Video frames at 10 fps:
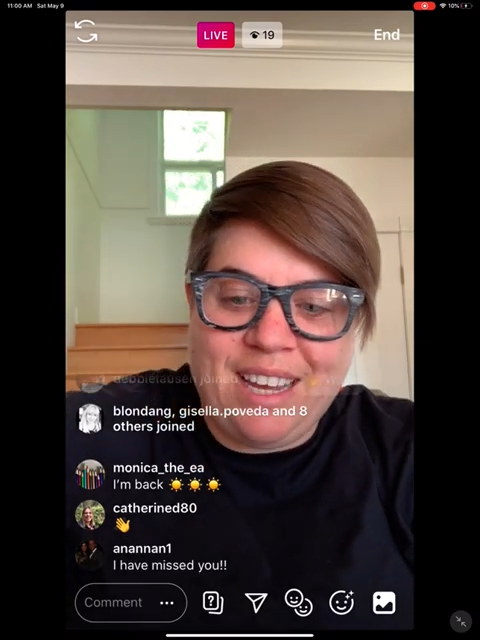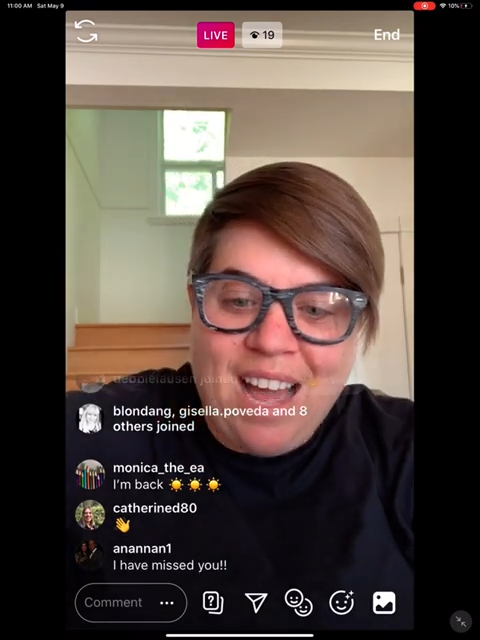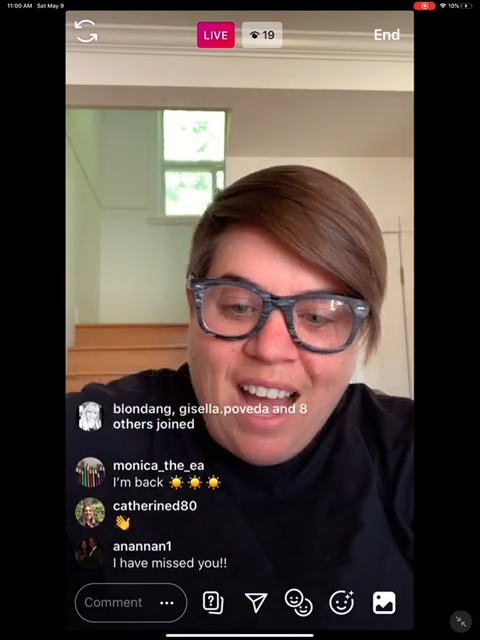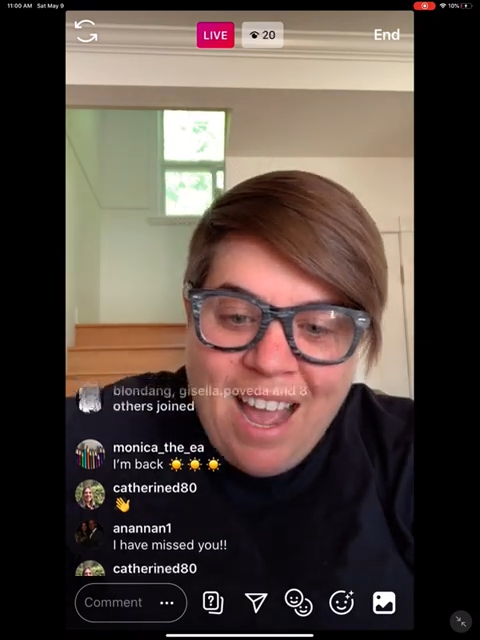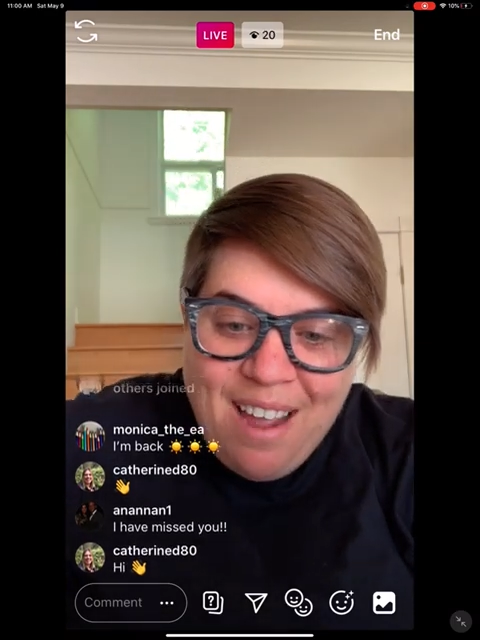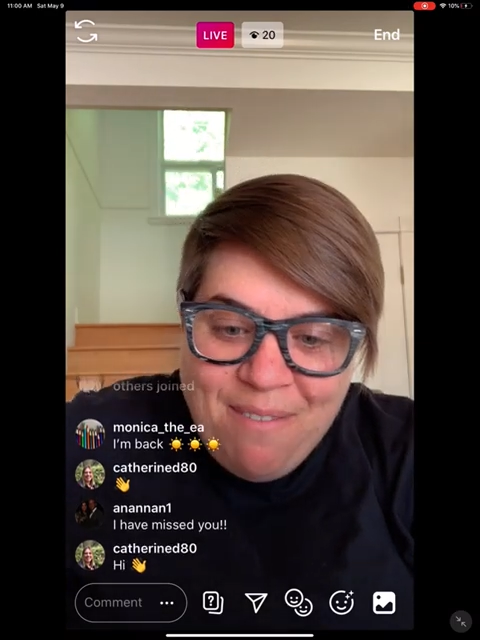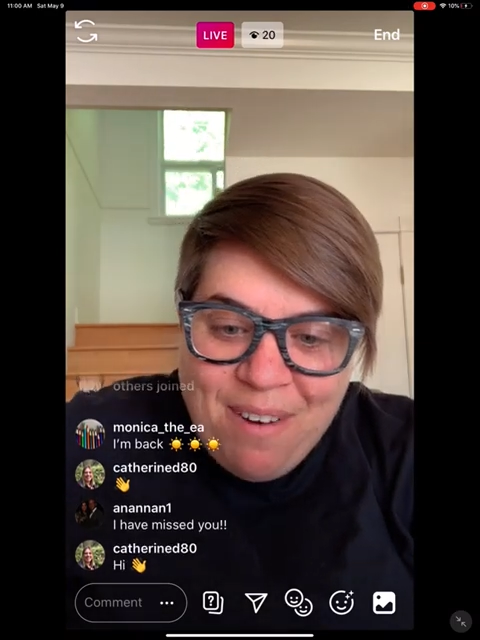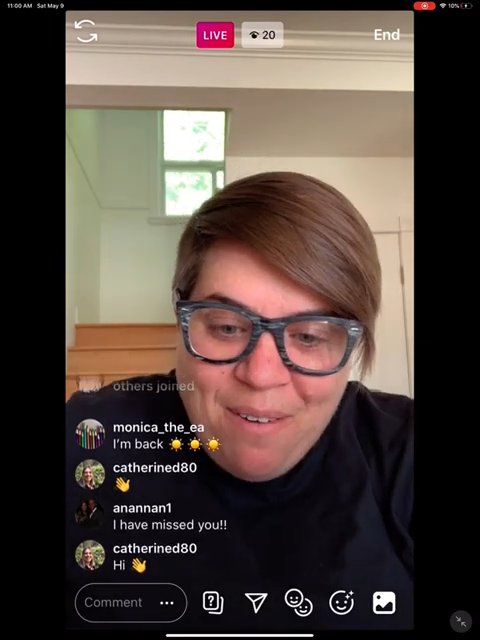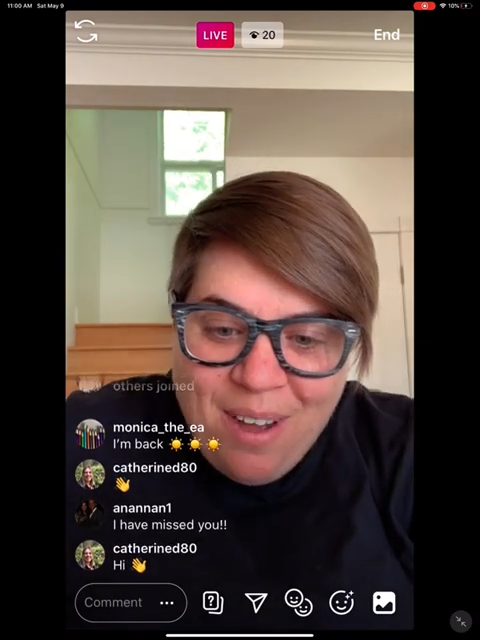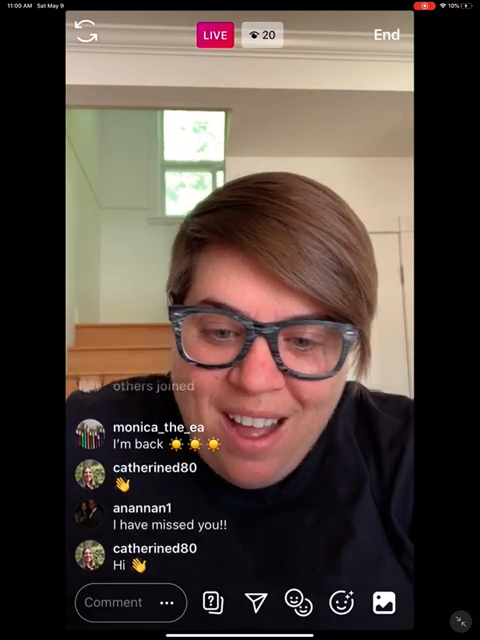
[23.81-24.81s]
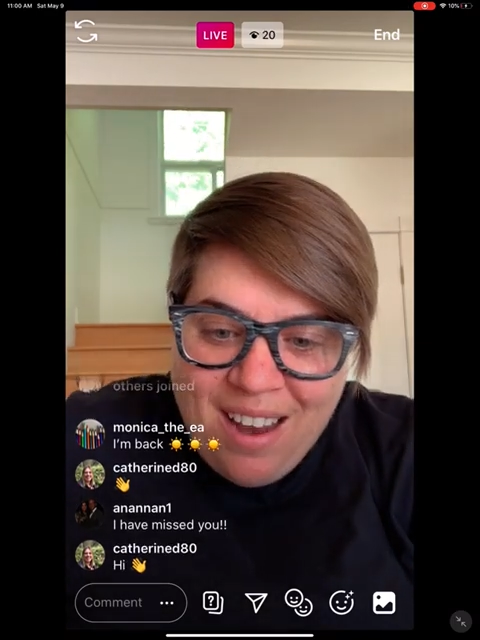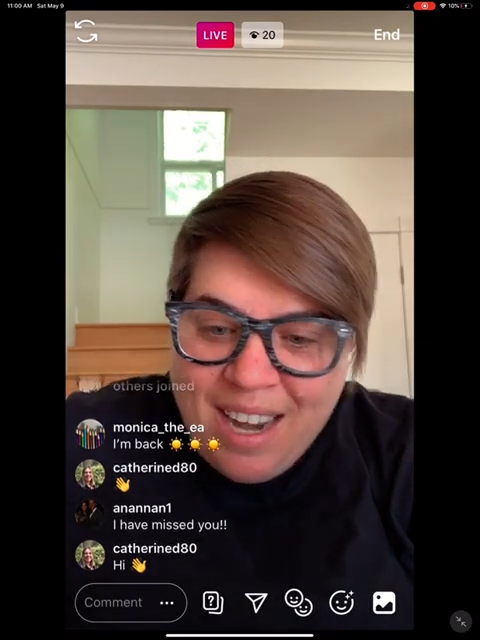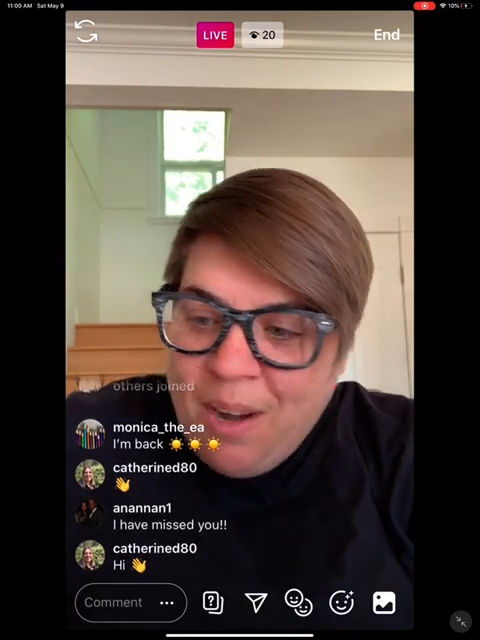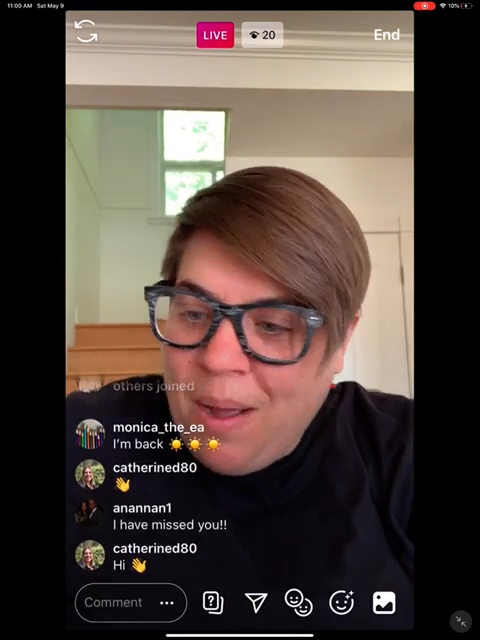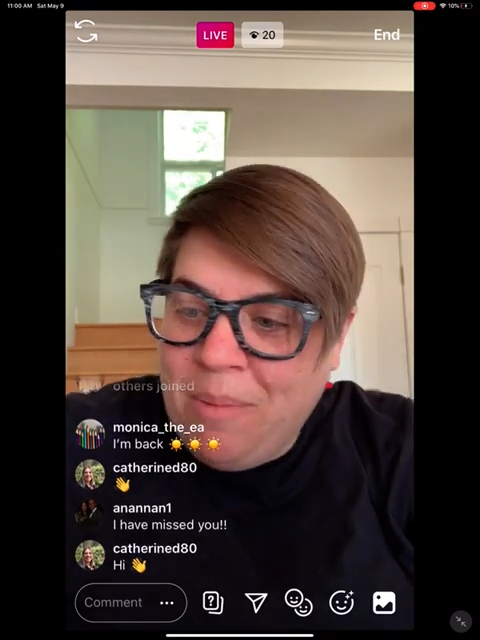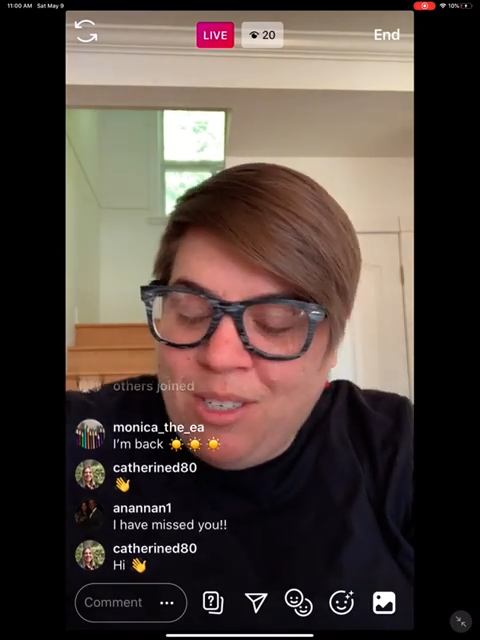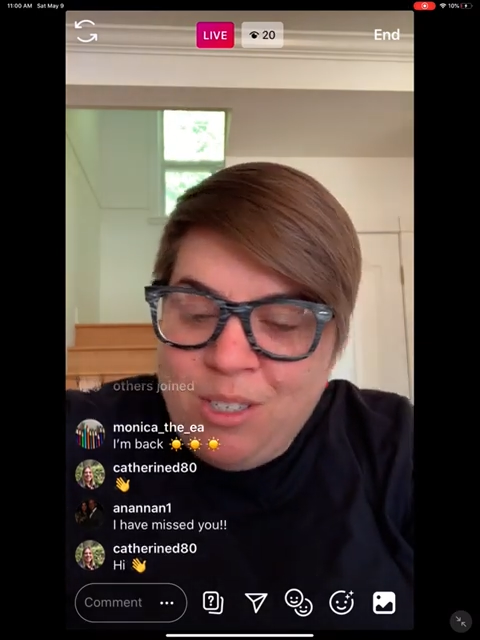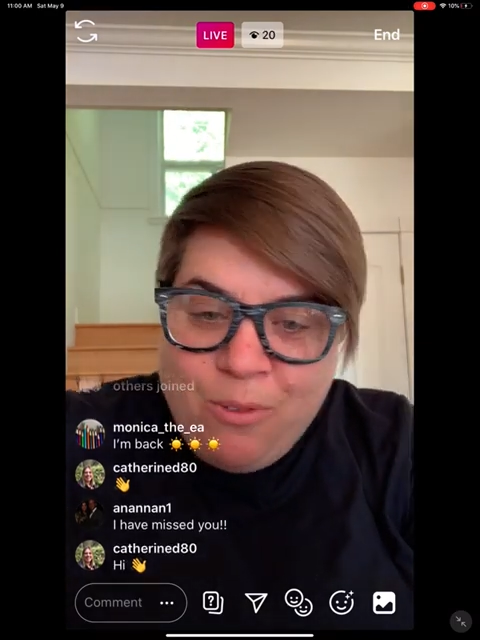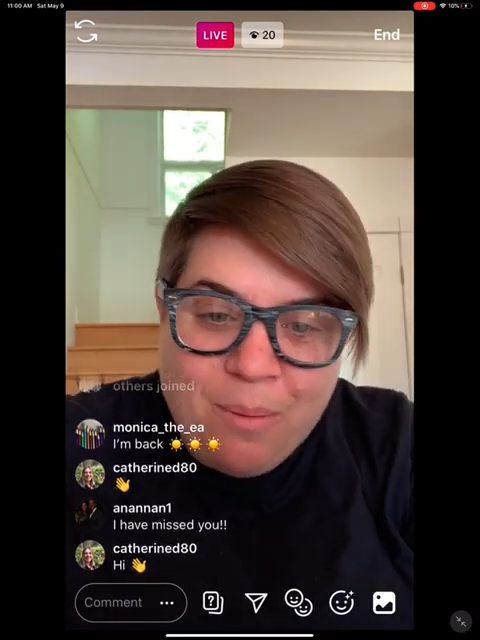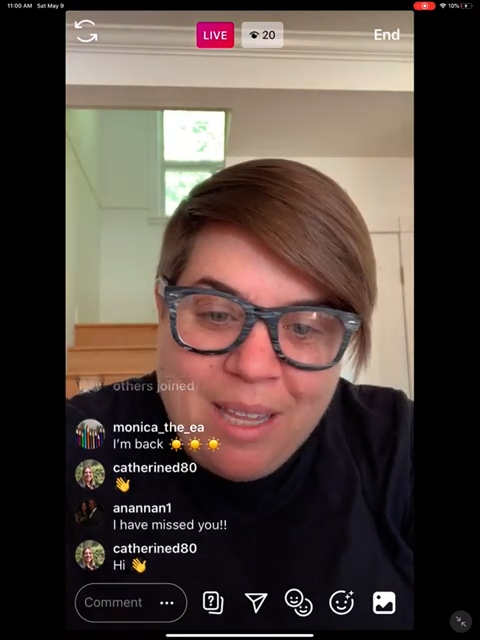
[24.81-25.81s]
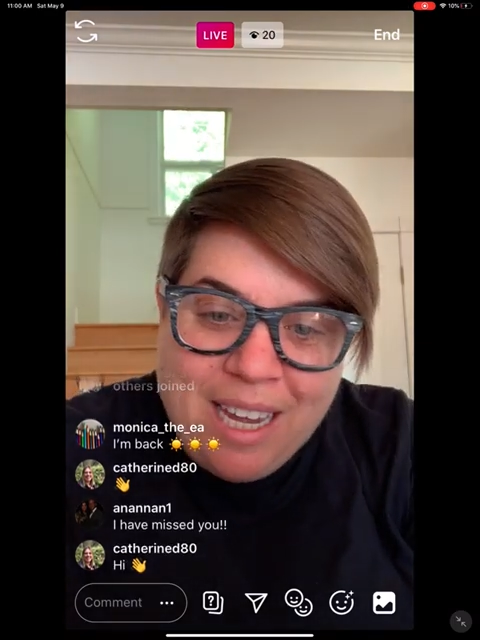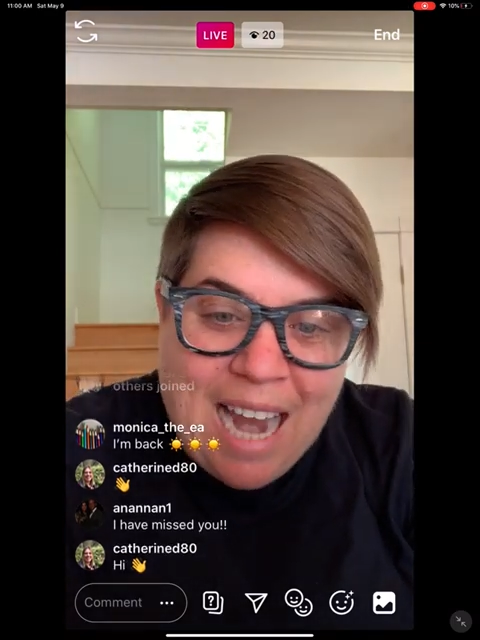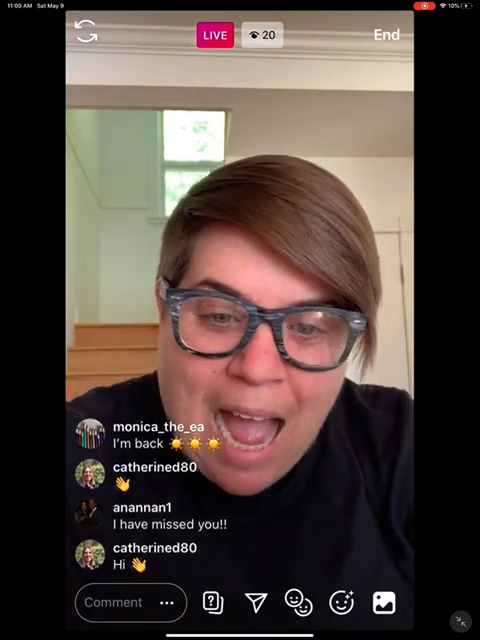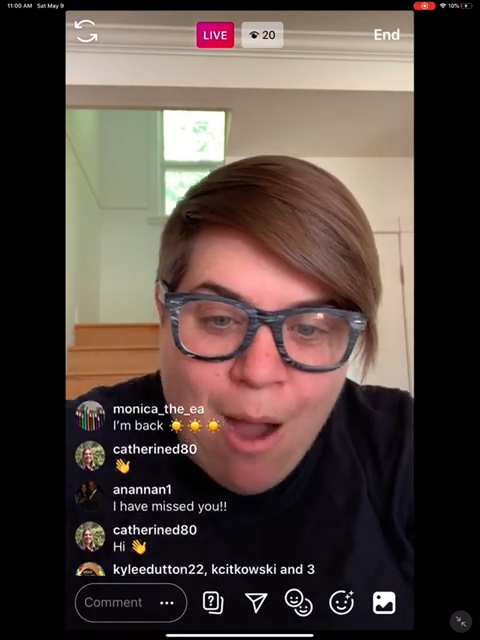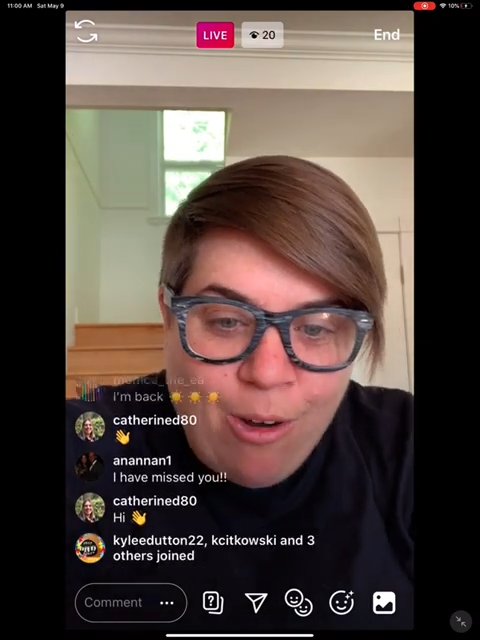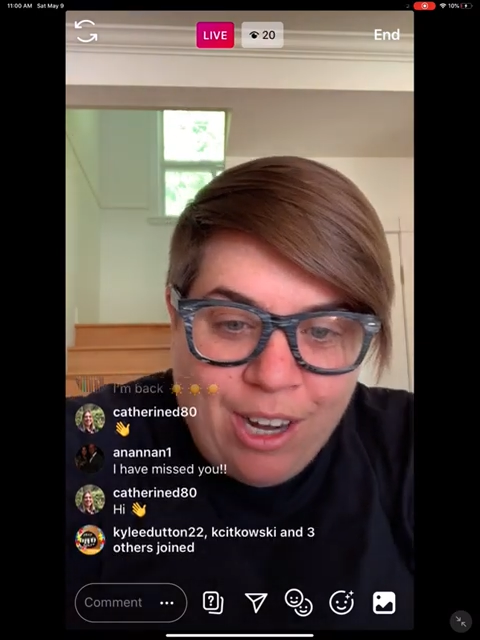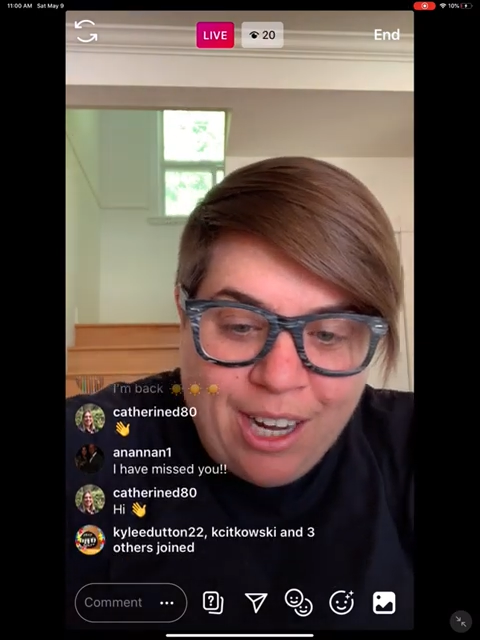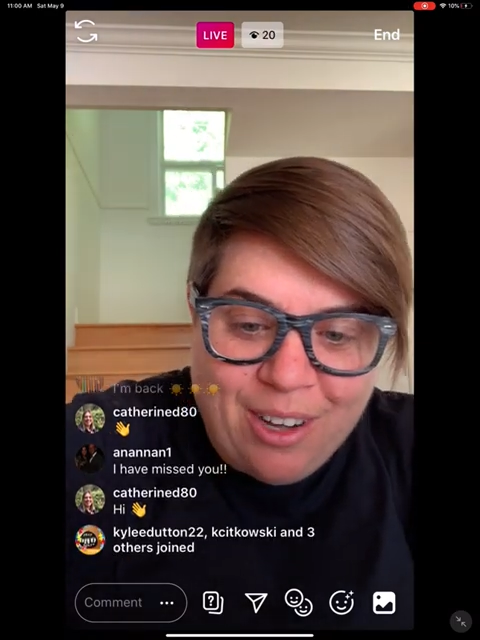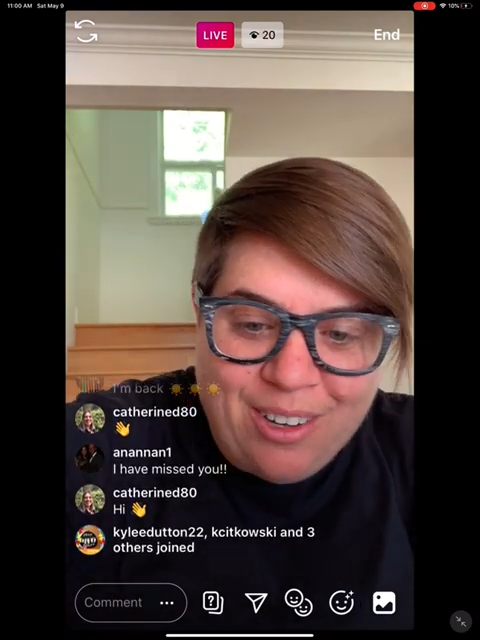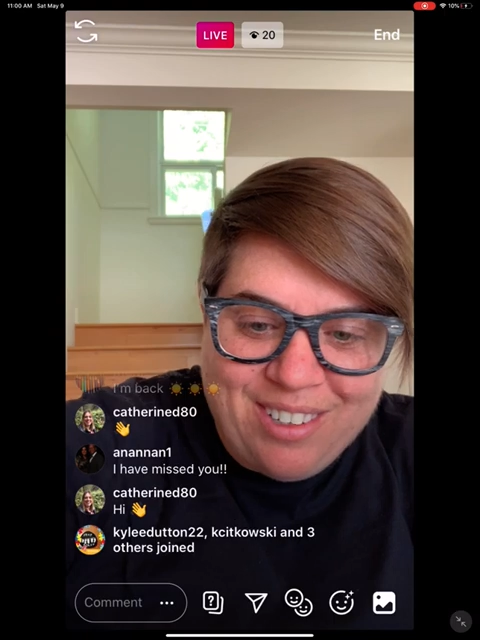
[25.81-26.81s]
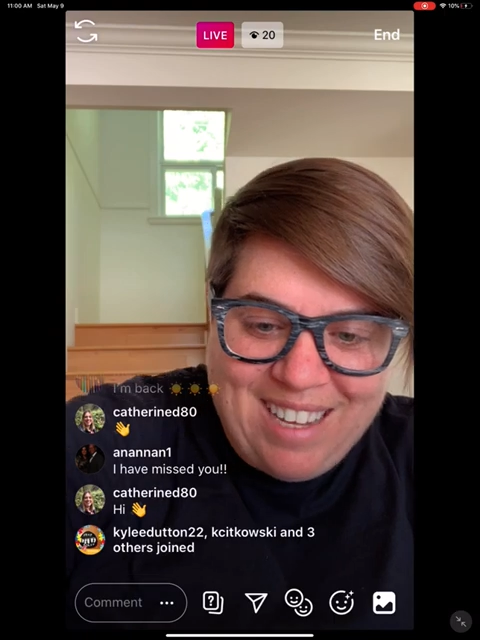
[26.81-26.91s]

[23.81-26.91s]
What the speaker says: Hi, everyone. I know I missed you from like an hour ago.